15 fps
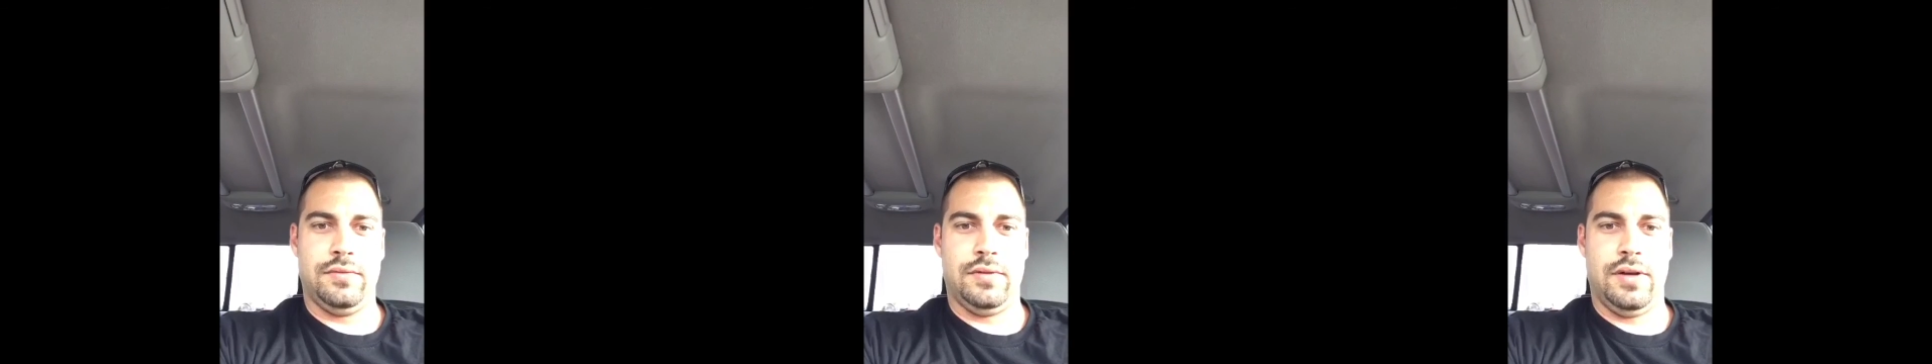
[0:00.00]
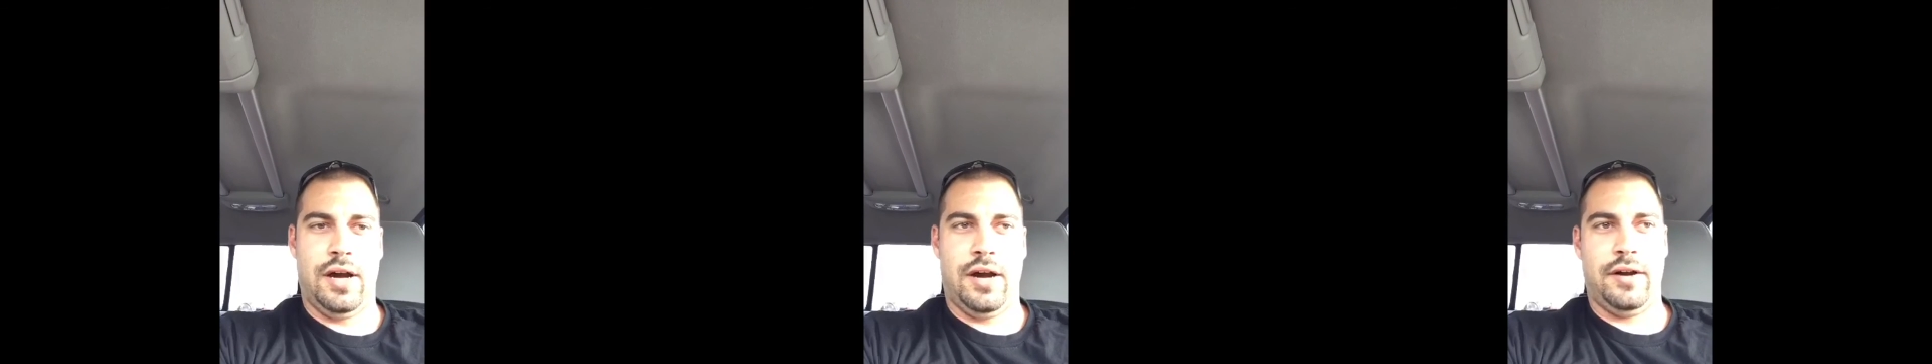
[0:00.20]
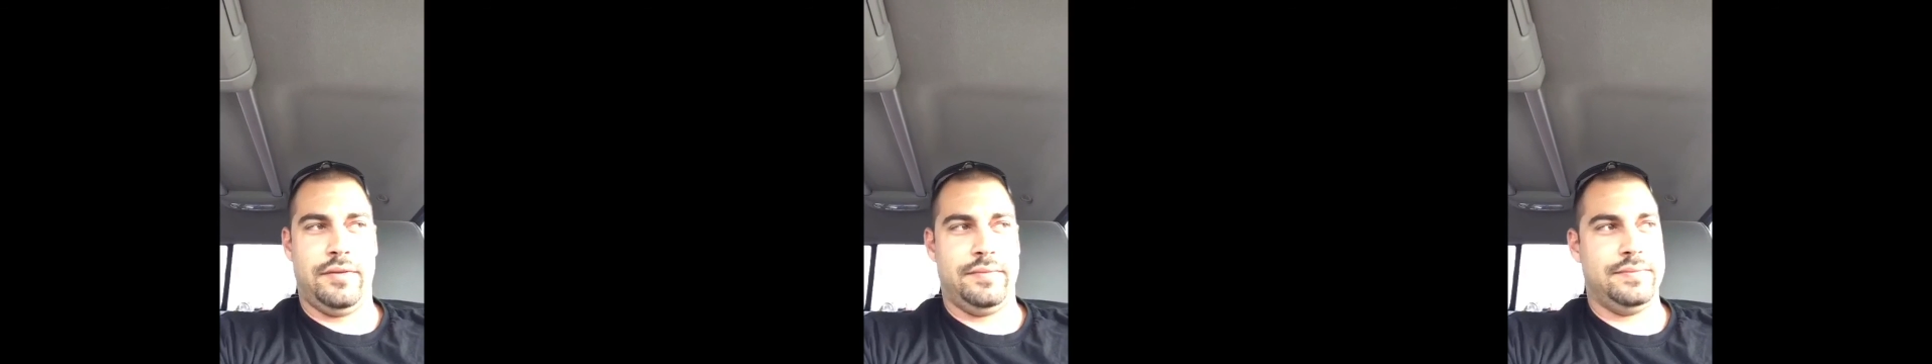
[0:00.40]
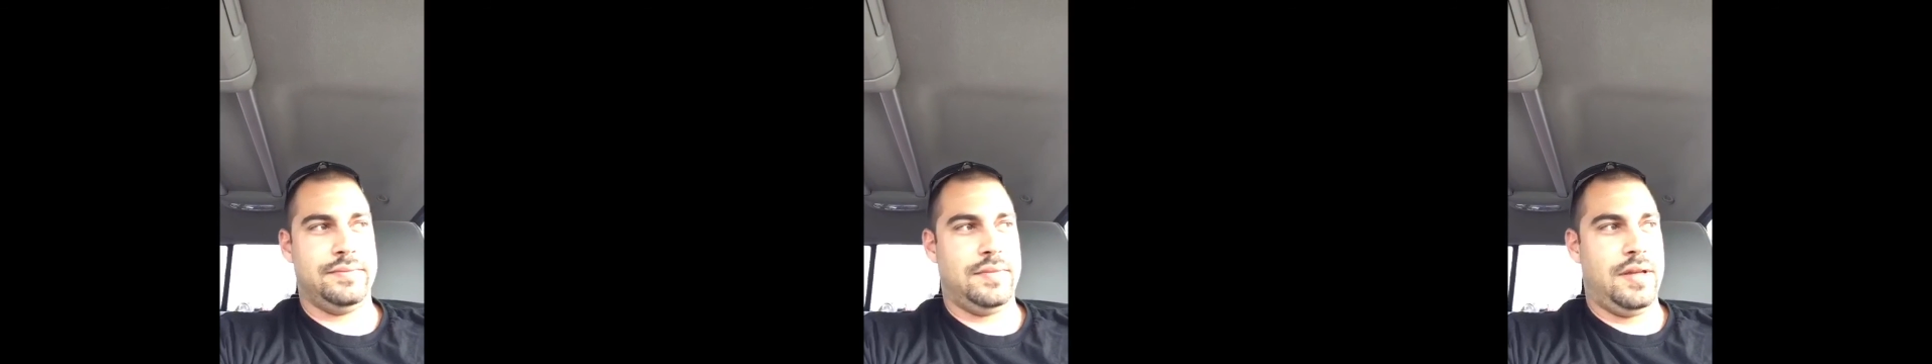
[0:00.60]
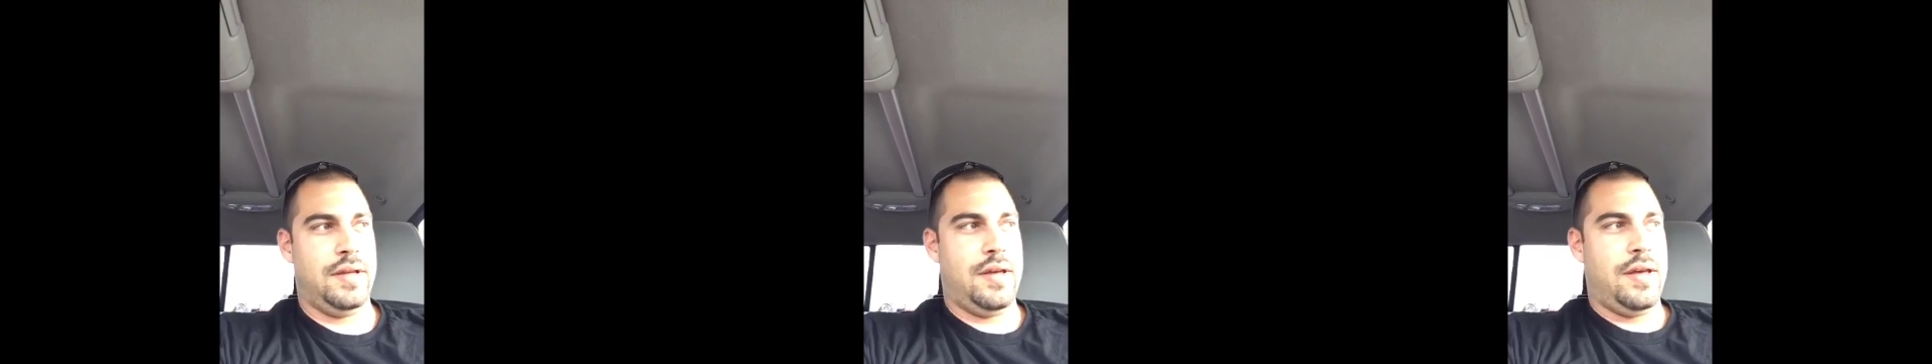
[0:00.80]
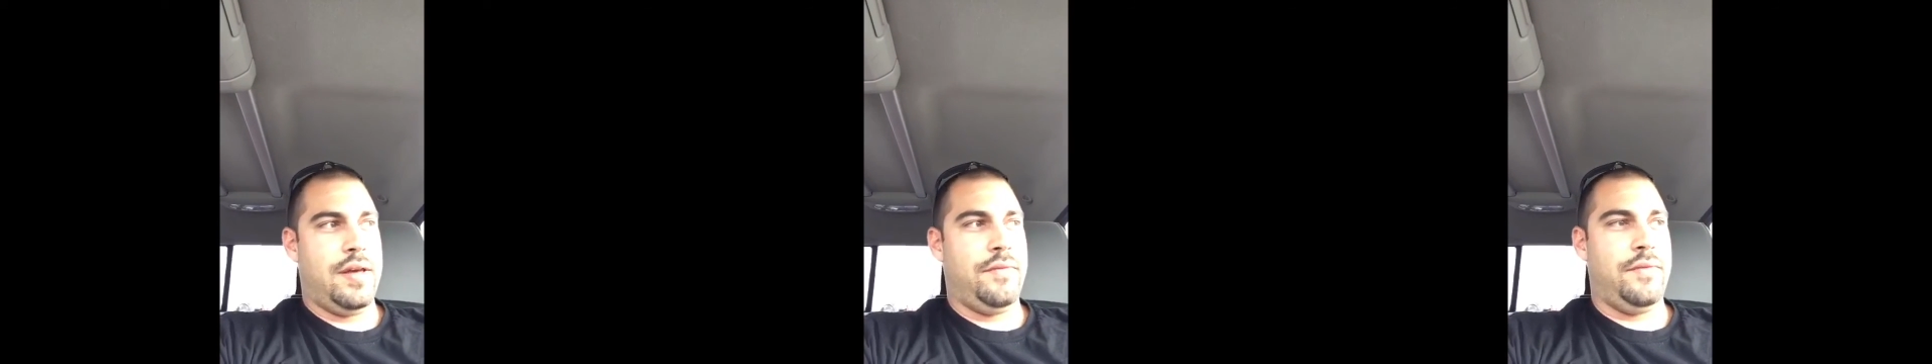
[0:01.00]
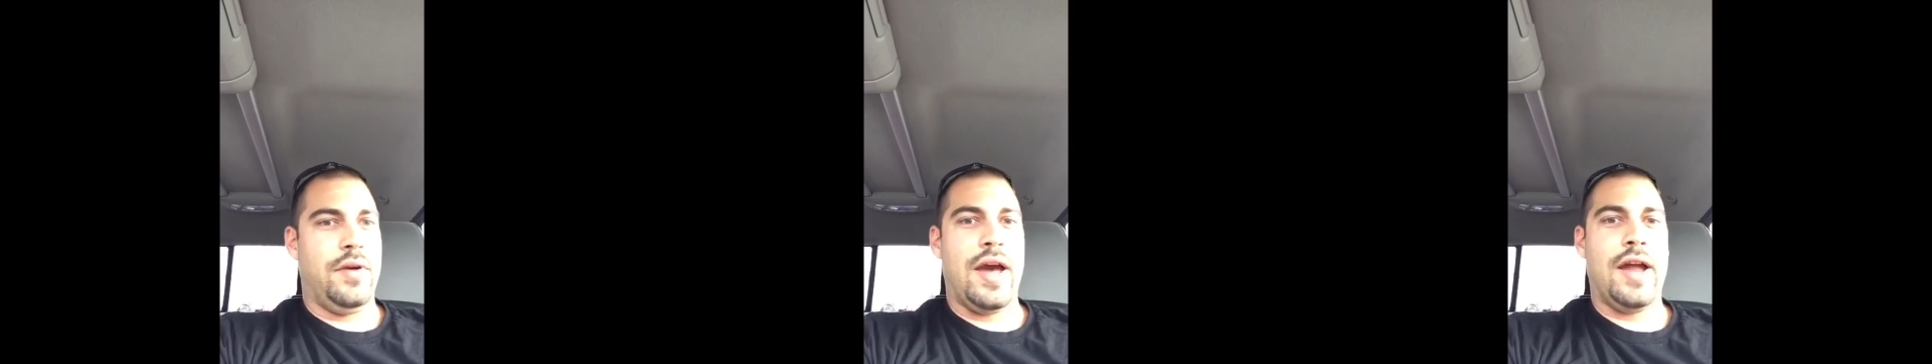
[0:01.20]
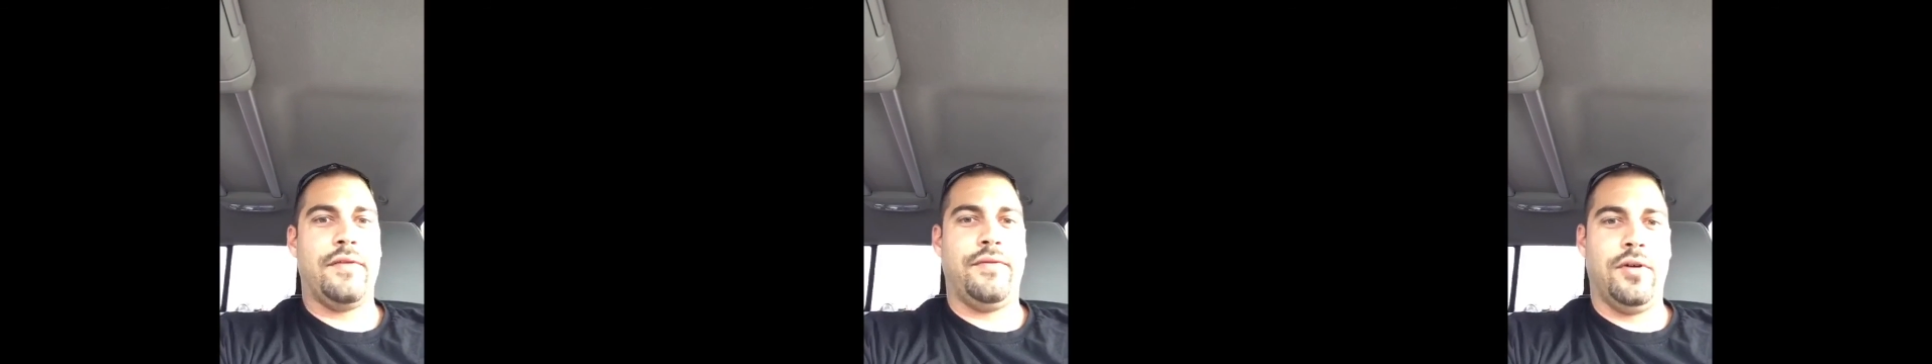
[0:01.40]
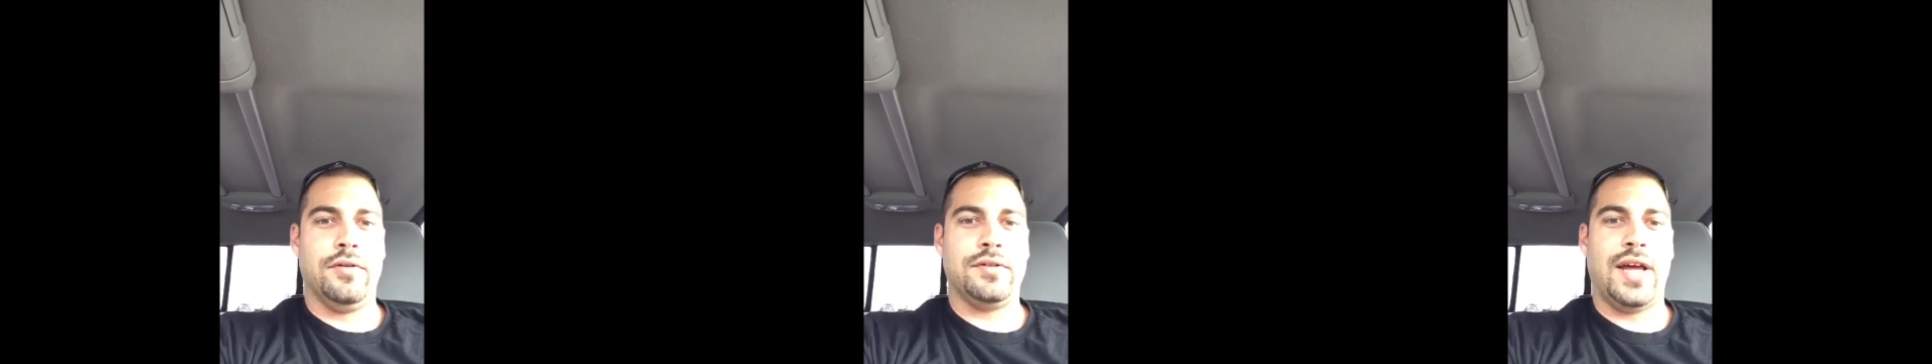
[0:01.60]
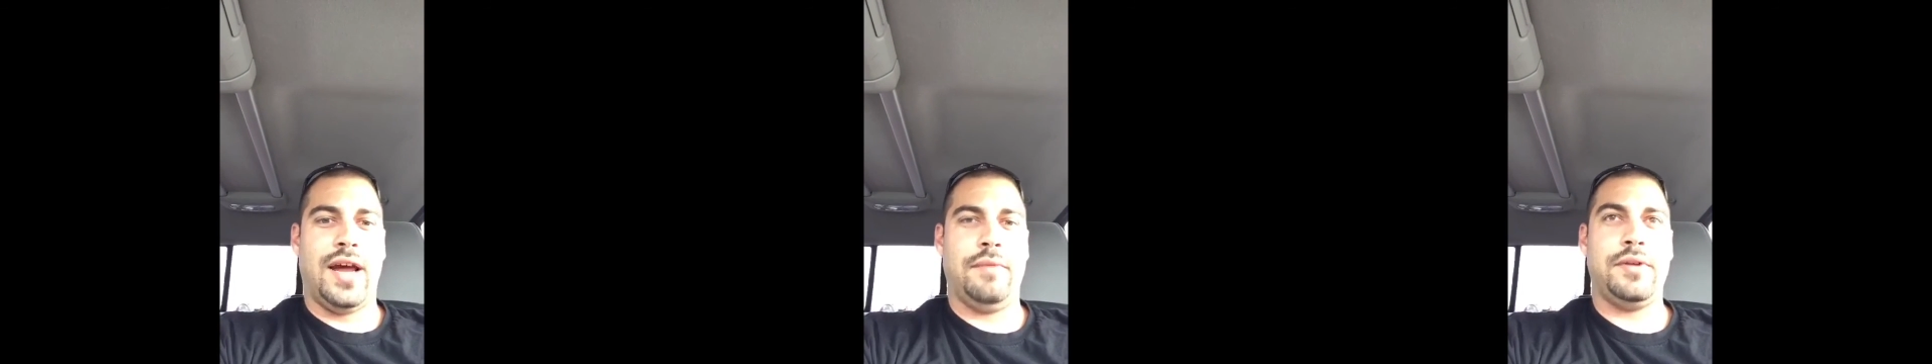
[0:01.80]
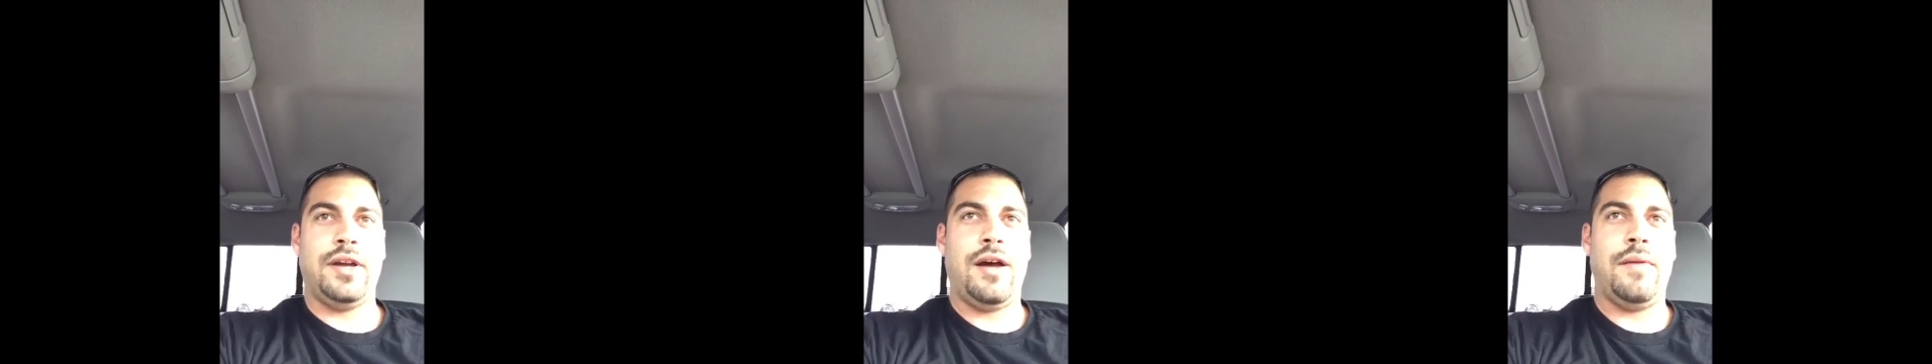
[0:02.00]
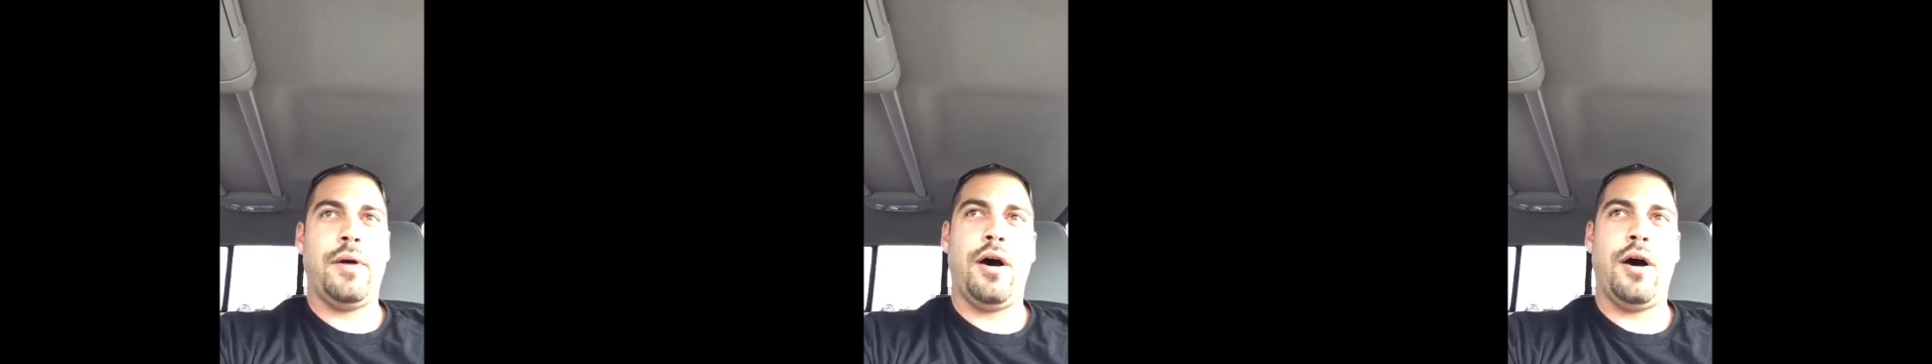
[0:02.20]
If you got a full-time job,